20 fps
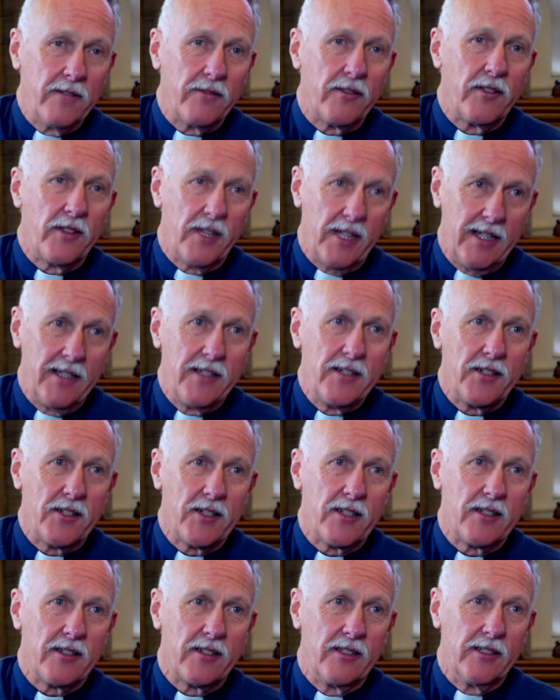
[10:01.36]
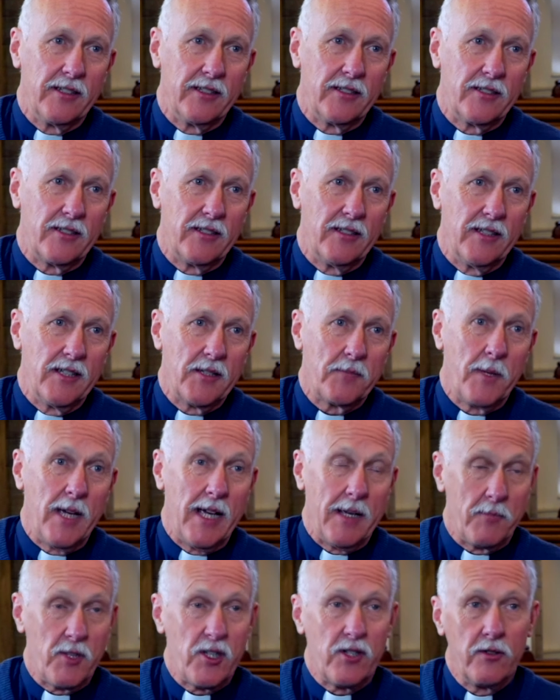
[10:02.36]
of the things that has
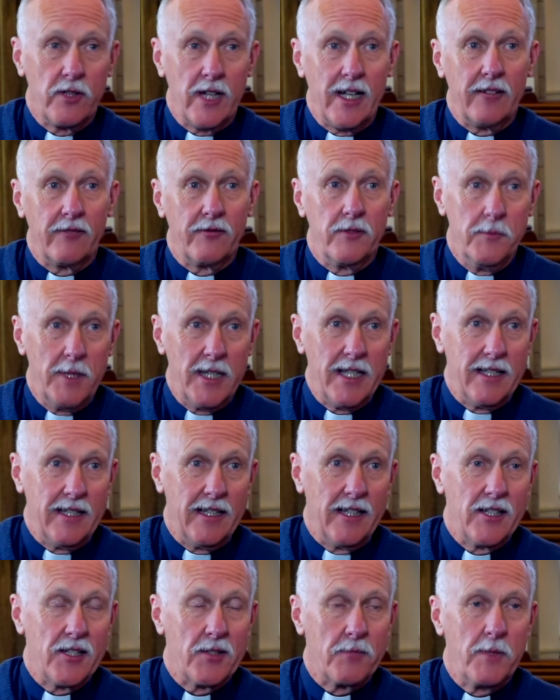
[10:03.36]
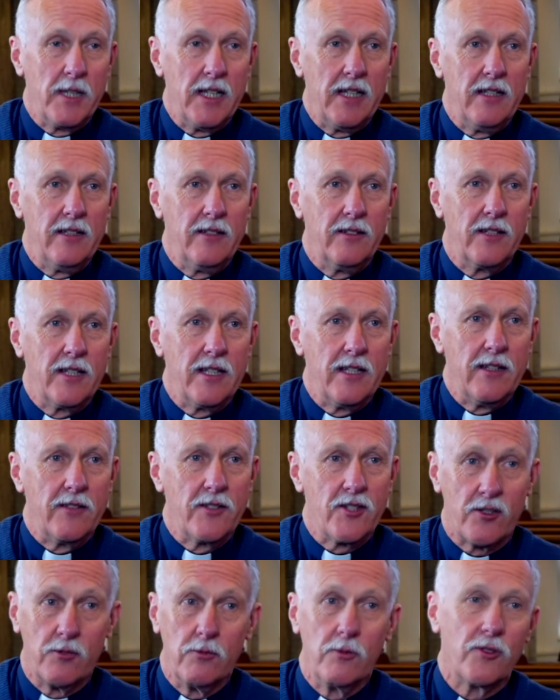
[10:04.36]
perhaps stood out for me has been the
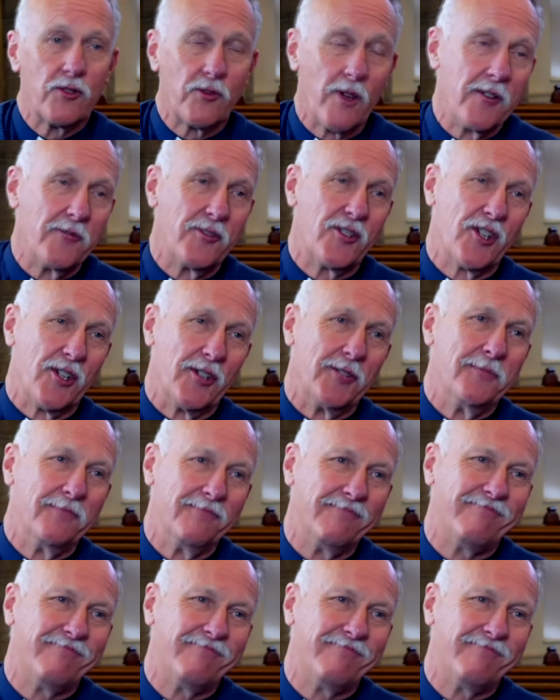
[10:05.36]
school's roadshow,